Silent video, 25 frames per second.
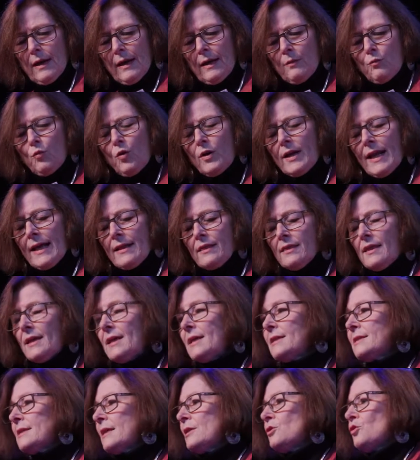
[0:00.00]
What I
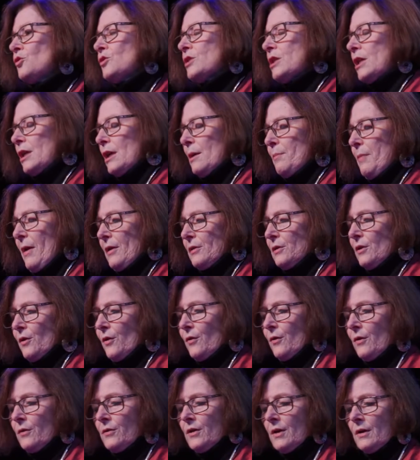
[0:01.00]
think is interesting about
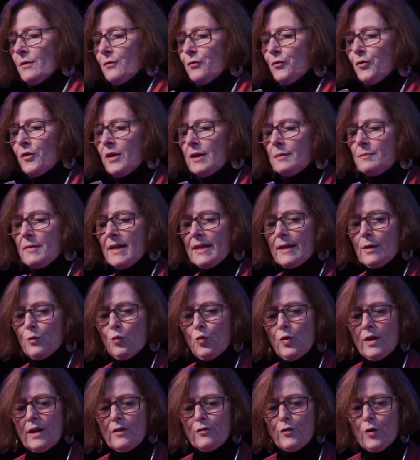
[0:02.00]
the Friedman and
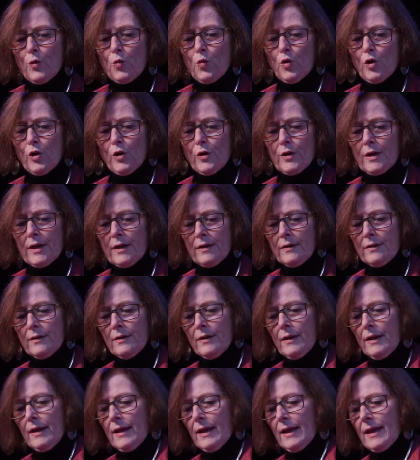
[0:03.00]
Weaver work
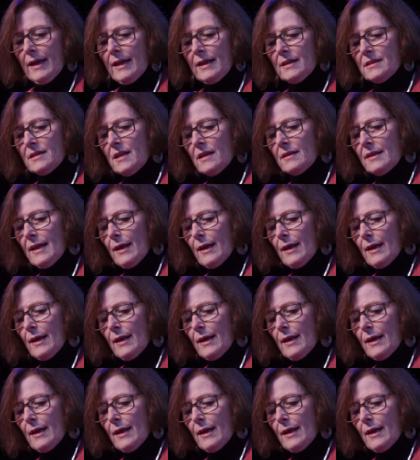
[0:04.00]
is that